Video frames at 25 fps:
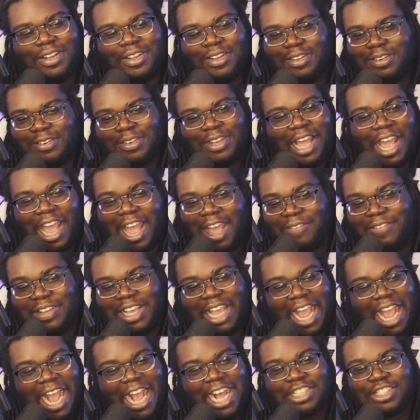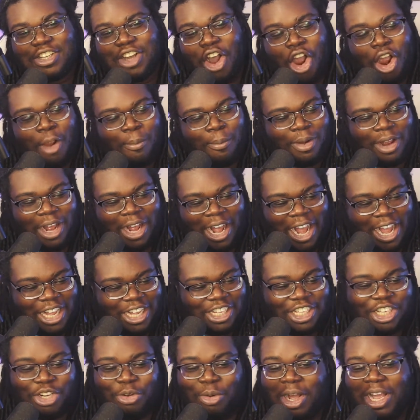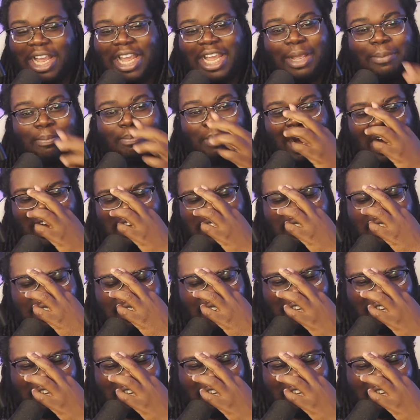heavy ass armor. All right, you know what? He buys it,